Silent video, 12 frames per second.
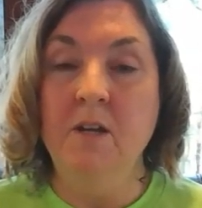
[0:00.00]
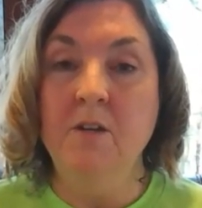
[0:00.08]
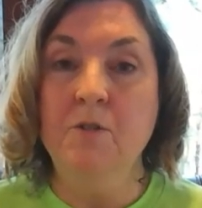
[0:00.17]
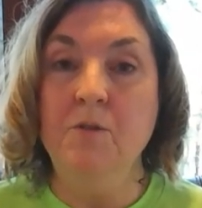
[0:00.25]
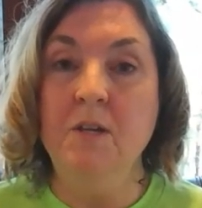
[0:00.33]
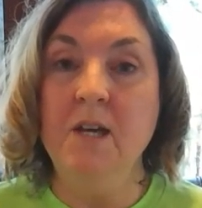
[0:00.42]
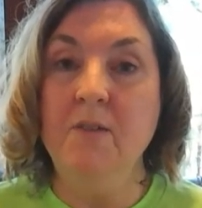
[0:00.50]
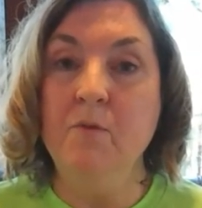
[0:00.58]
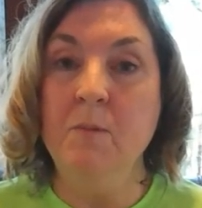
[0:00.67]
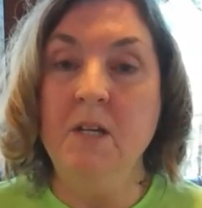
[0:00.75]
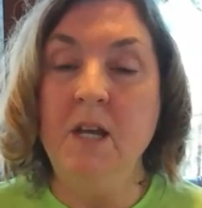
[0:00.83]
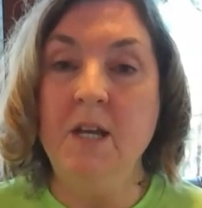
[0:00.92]
So the
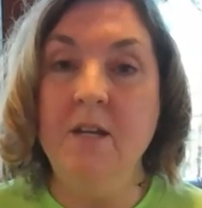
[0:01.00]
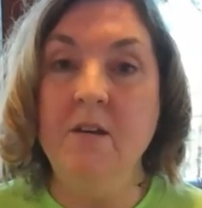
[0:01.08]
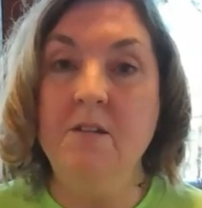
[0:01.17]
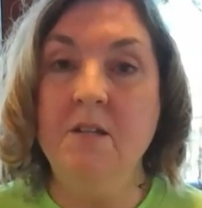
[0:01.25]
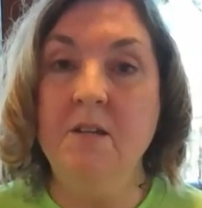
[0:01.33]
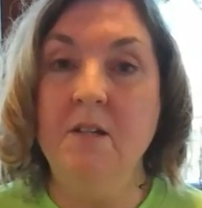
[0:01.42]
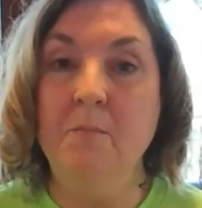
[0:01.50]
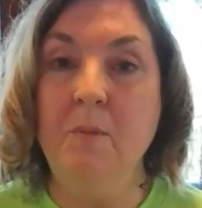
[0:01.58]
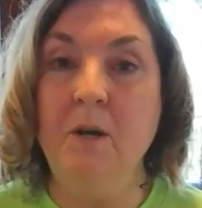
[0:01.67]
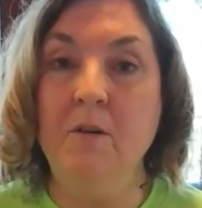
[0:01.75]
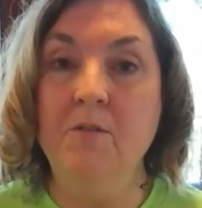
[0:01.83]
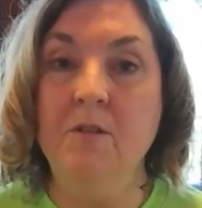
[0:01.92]
government cannot tell a
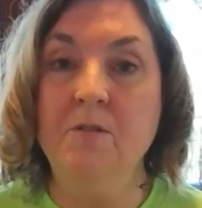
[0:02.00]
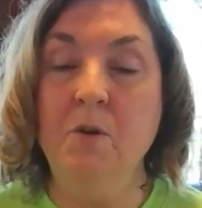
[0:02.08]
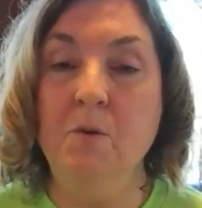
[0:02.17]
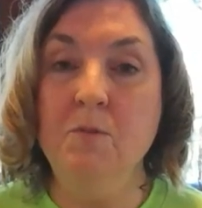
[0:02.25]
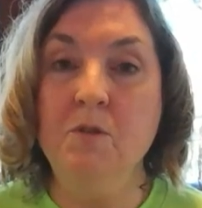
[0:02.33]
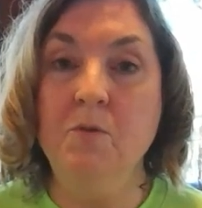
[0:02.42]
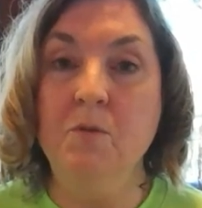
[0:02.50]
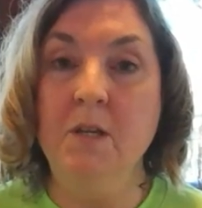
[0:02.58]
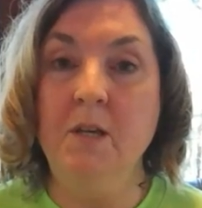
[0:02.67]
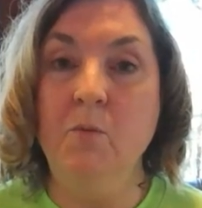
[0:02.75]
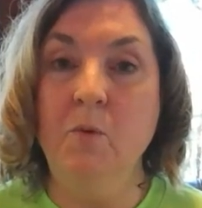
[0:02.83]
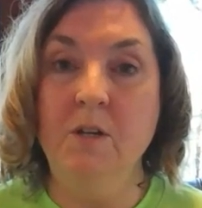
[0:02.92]
parent that's
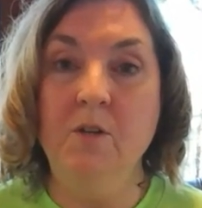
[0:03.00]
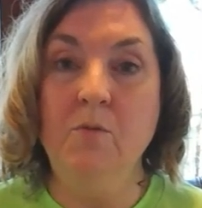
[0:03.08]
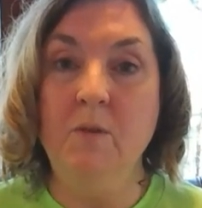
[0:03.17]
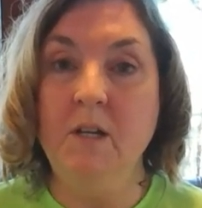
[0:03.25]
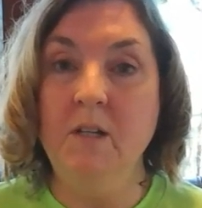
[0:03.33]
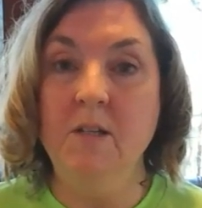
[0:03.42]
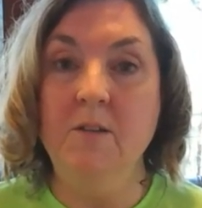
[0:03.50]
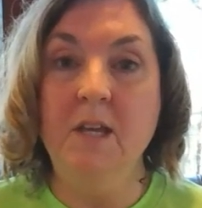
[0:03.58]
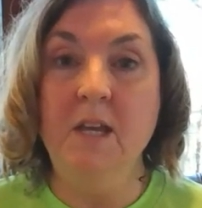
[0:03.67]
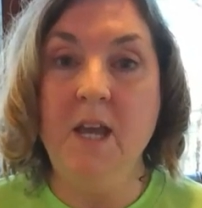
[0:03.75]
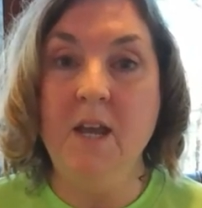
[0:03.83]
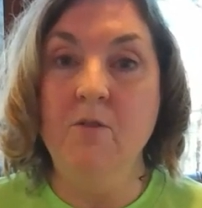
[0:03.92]
homeschooling what curricula they
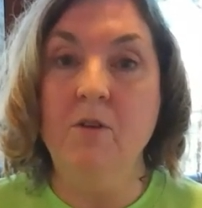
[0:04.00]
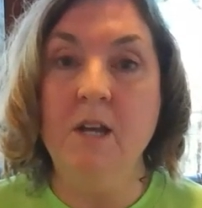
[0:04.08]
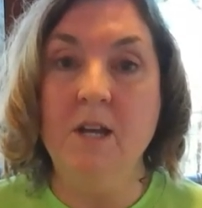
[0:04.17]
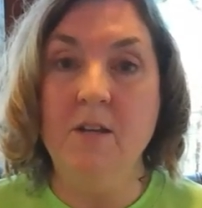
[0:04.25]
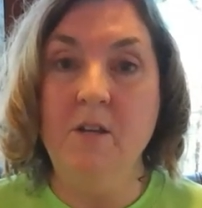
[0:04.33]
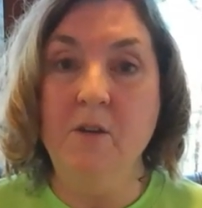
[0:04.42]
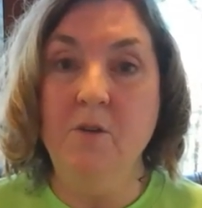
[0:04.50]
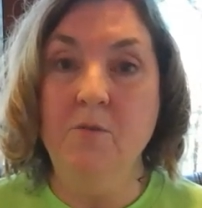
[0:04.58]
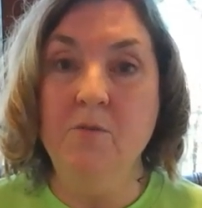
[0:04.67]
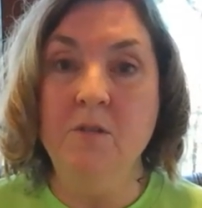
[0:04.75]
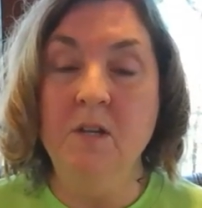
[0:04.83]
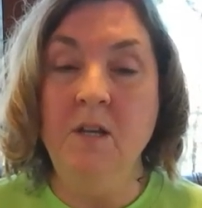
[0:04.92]
can or can't
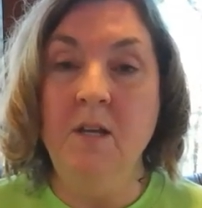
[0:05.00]
use.